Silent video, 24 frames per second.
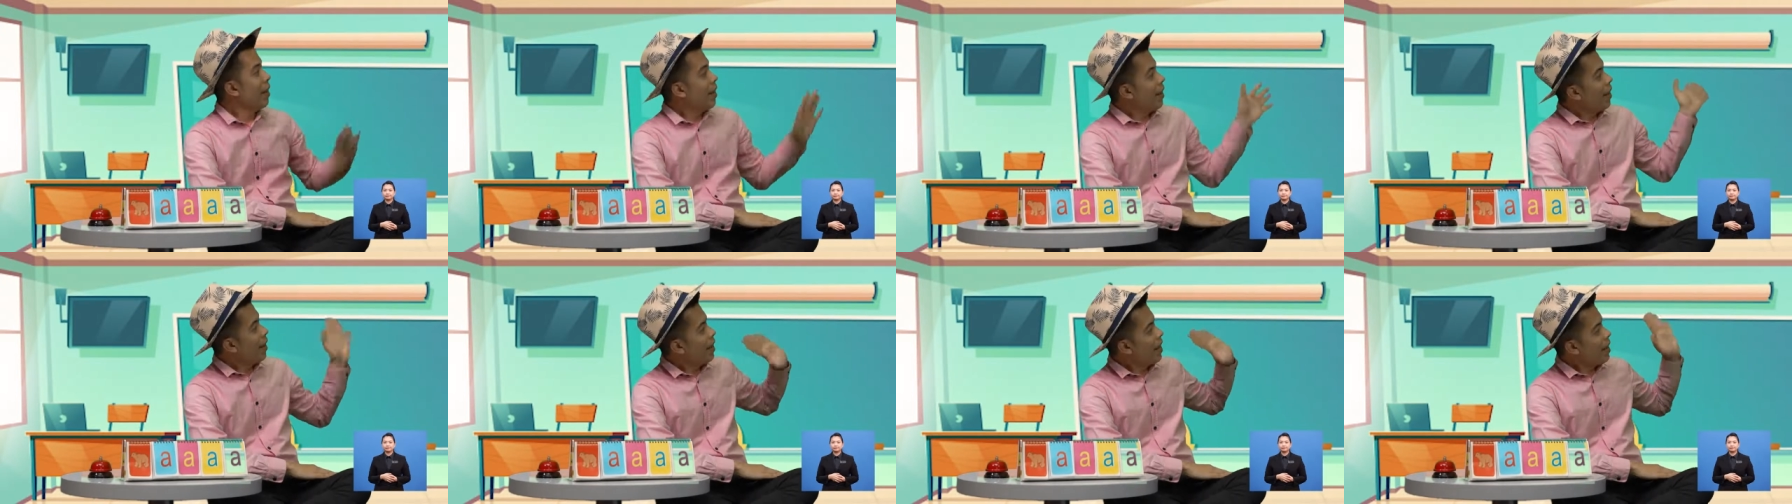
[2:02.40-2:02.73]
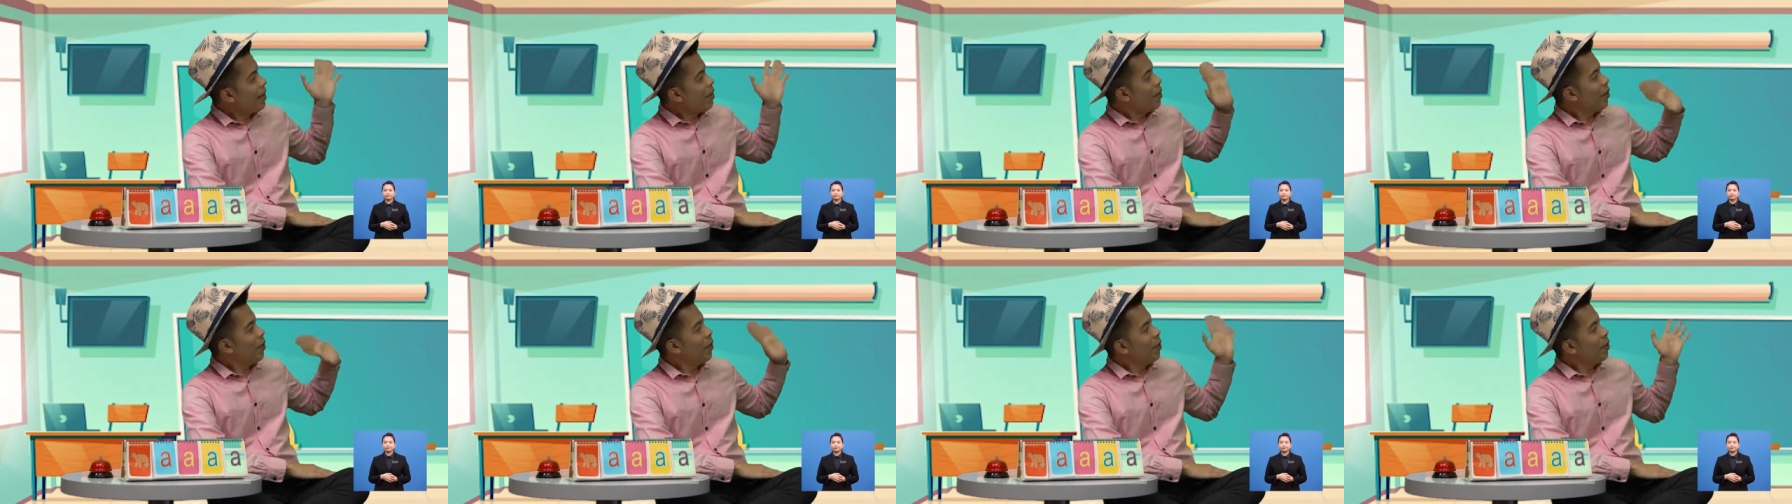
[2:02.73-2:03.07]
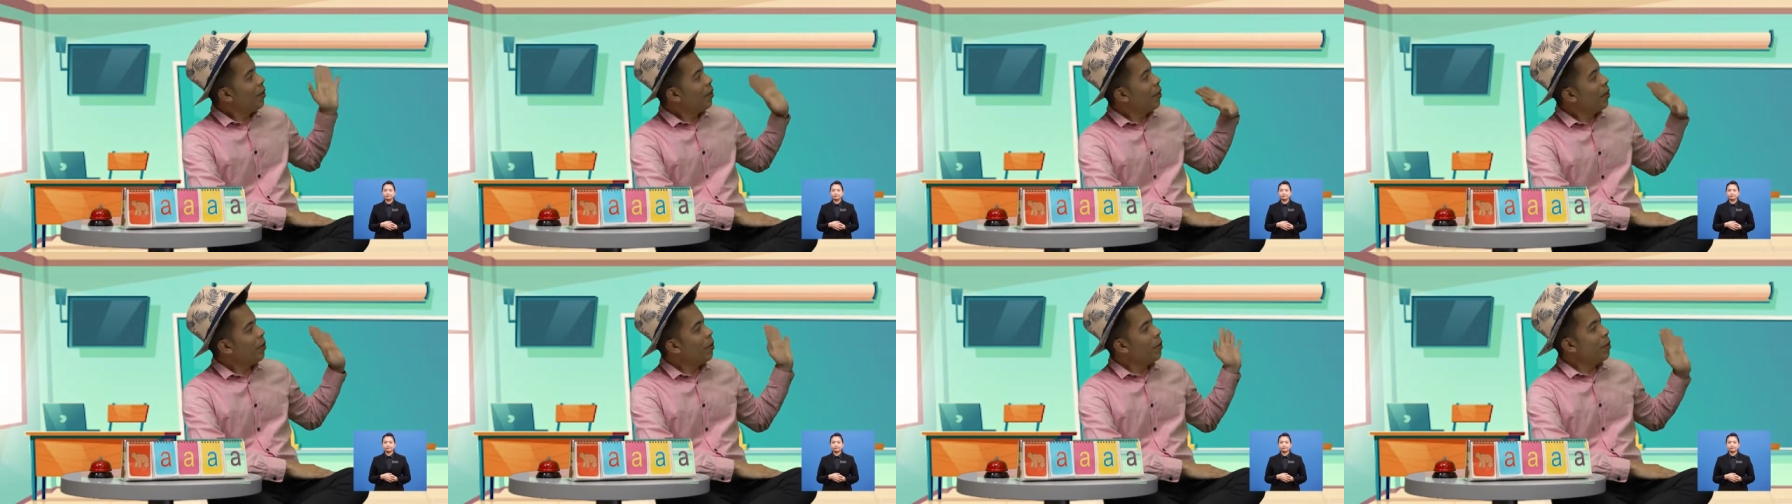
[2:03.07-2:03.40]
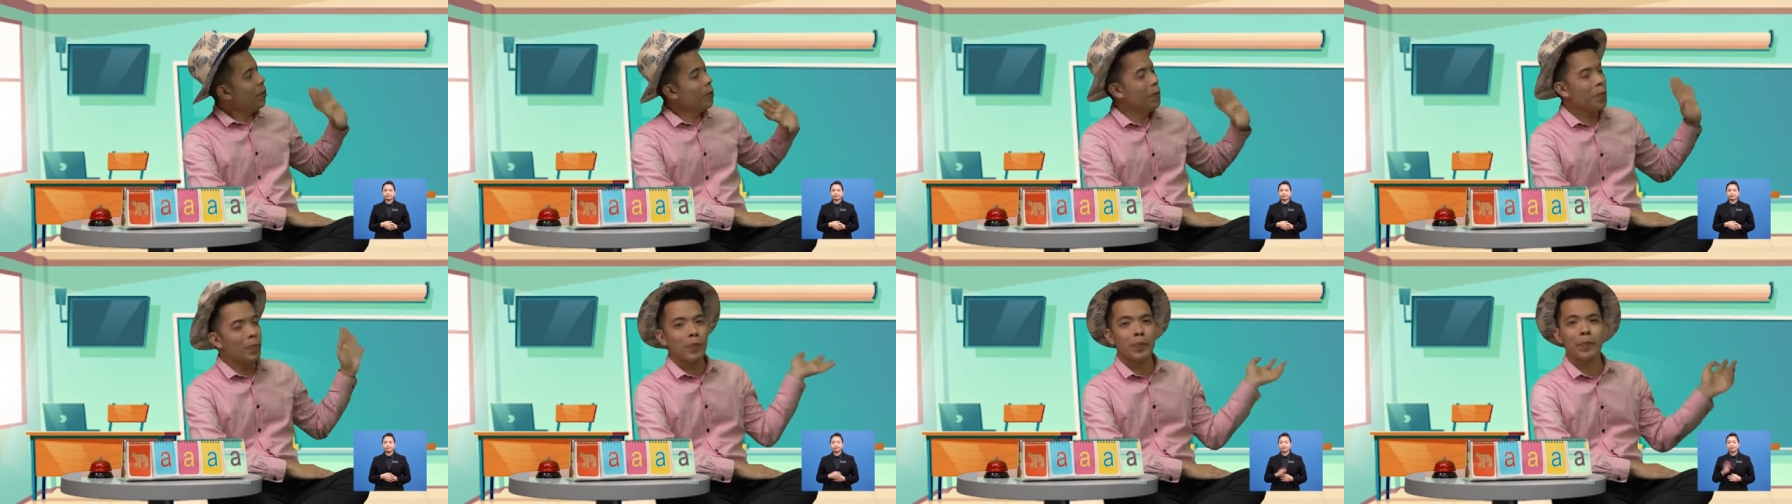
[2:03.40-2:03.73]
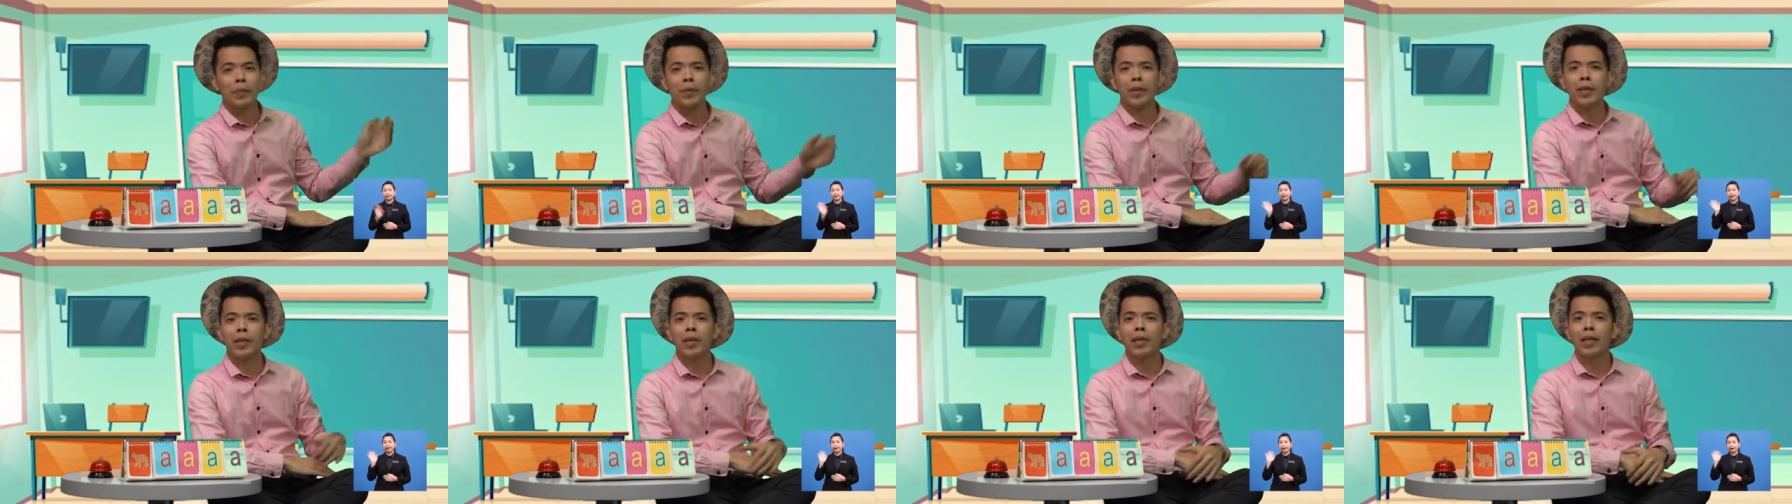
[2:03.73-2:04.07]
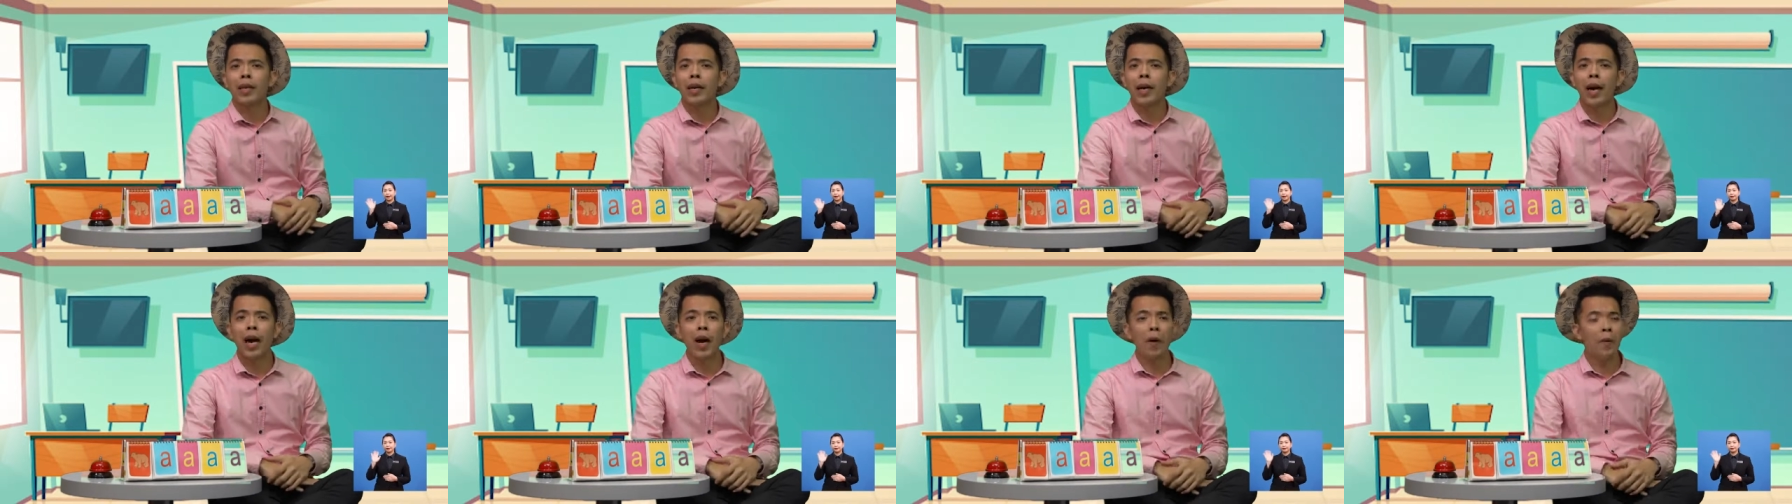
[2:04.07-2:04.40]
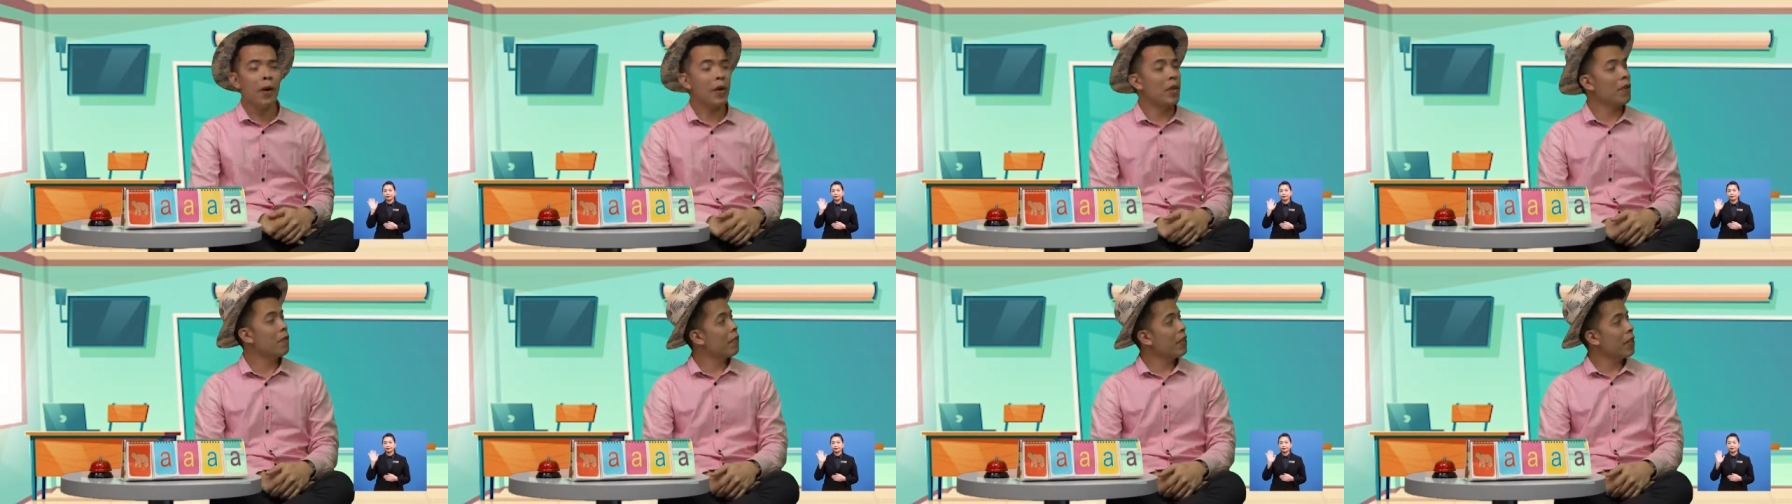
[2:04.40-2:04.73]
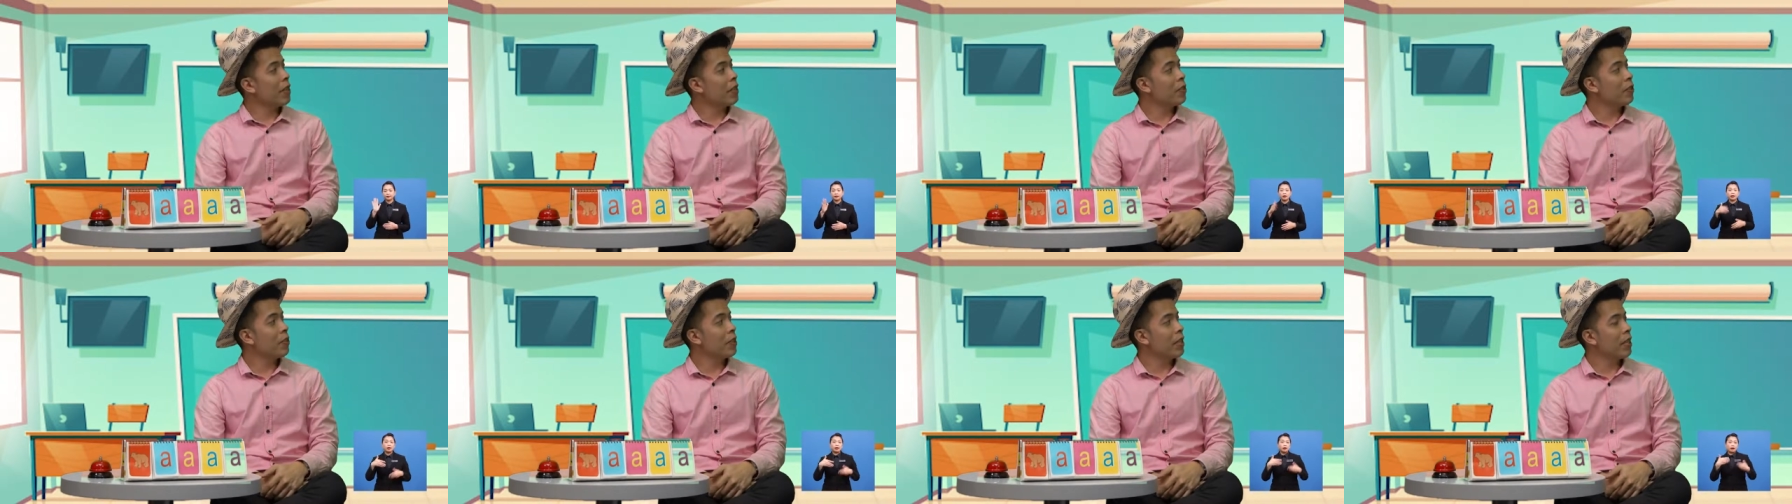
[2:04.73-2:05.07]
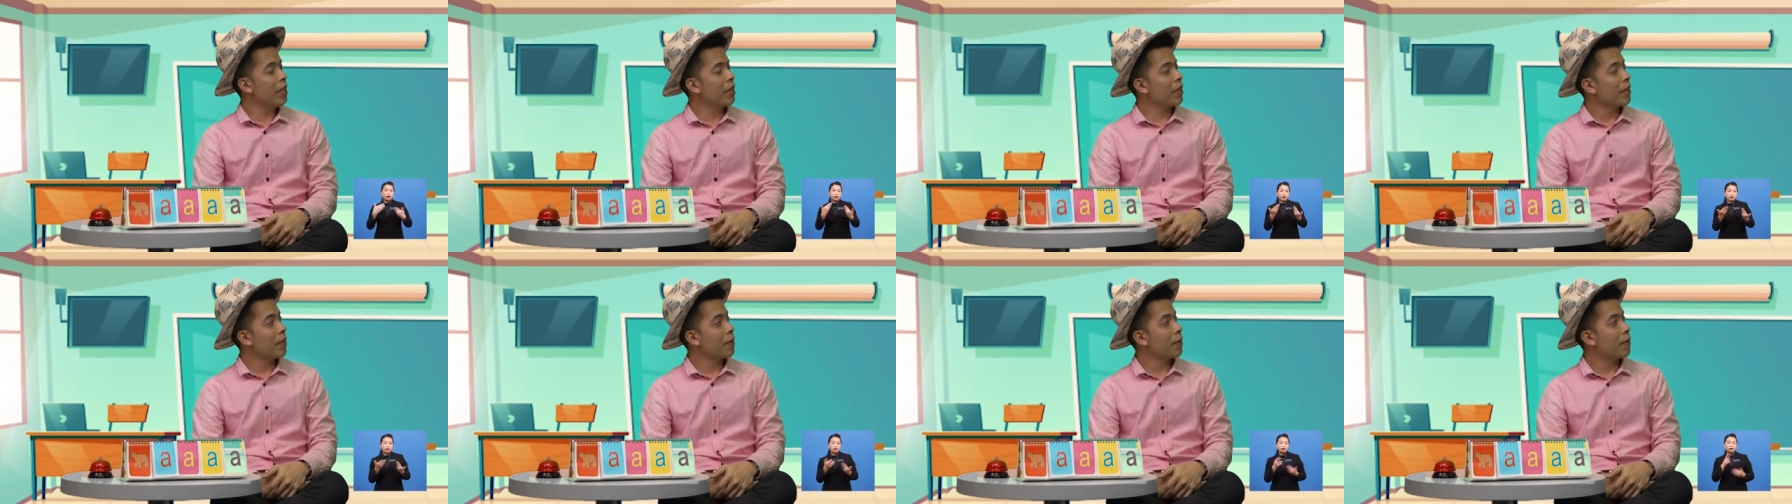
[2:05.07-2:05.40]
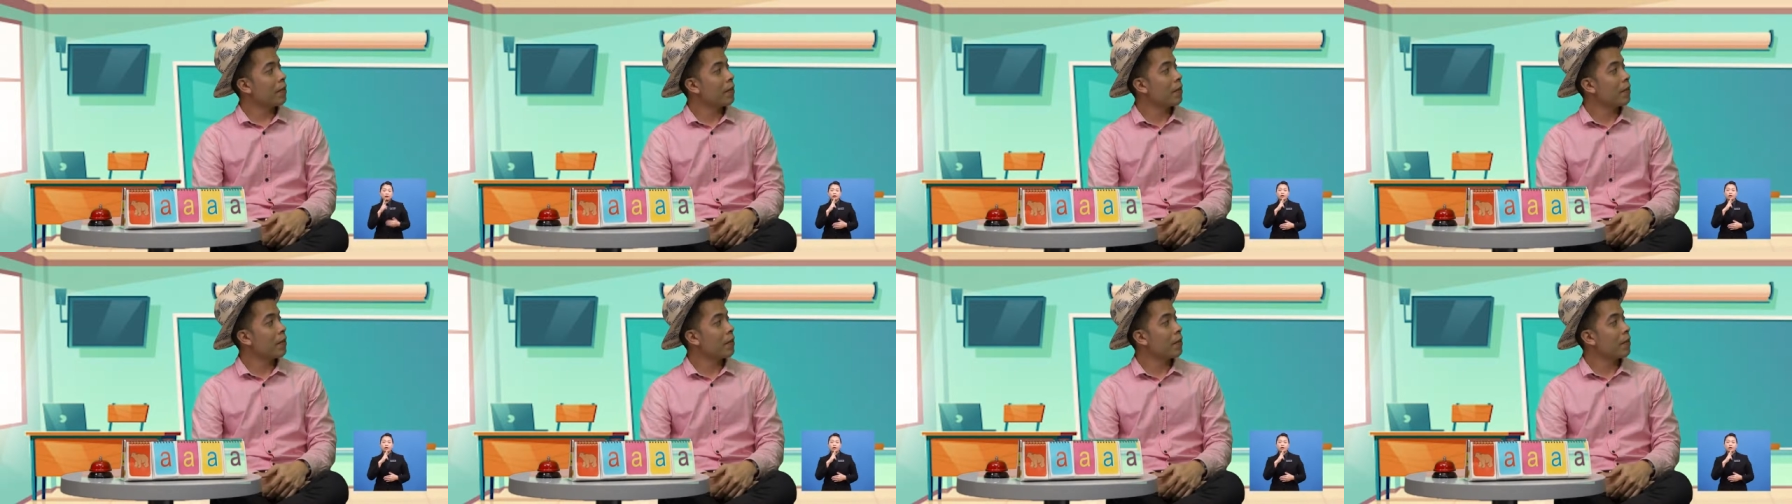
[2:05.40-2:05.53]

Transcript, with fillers: Hey YOLO! How are you feeling today?